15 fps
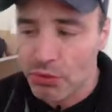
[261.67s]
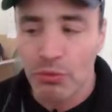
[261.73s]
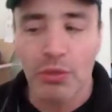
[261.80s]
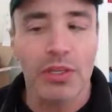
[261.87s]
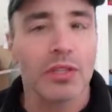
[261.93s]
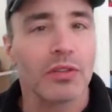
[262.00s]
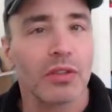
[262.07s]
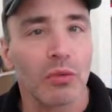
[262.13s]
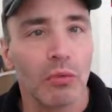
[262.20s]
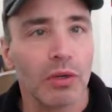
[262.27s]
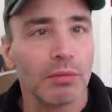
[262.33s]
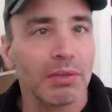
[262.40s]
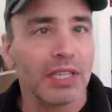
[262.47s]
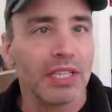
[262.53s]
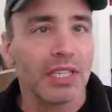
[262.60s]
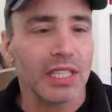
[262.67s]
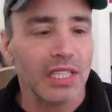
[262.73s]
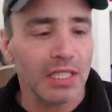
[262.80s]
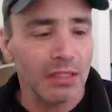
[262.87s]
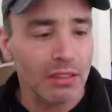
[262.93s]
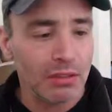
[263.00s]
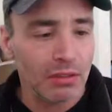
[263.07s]
when you're working the wood
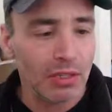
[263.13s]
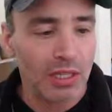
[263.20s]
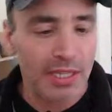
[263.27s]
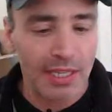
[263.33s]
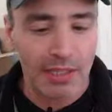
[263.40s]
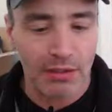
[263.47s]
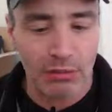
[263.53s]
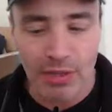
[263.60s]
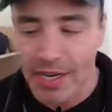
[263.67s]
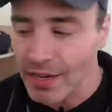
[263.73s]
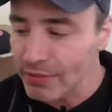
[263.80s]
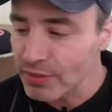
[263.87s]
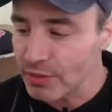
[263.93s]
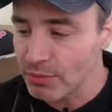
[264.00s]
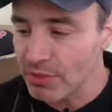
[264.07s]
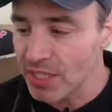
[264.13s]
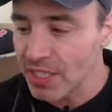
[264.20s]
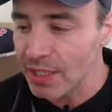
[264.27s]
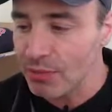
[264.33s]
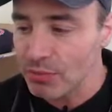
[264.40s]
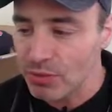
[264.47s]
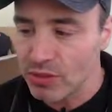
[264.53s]
PLA and the raft,
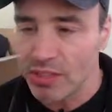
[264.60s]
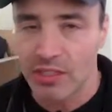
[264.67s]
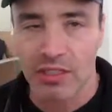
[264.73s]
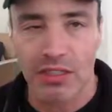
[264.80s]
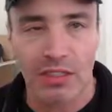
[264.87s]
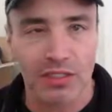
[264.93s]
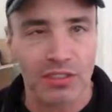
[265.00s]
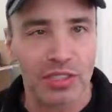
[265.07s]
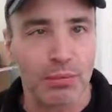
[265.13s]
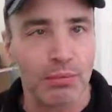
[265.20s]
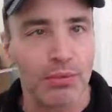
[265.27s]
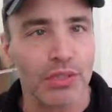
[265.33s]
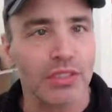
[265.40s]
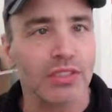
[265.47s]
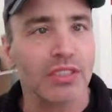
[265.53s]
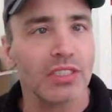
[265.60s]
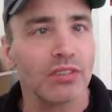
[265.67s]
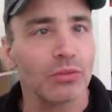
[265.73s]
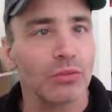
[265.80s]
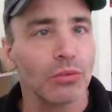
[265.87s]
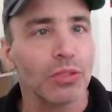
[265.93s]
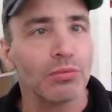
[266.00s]
sometimes the
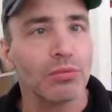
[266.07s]
separation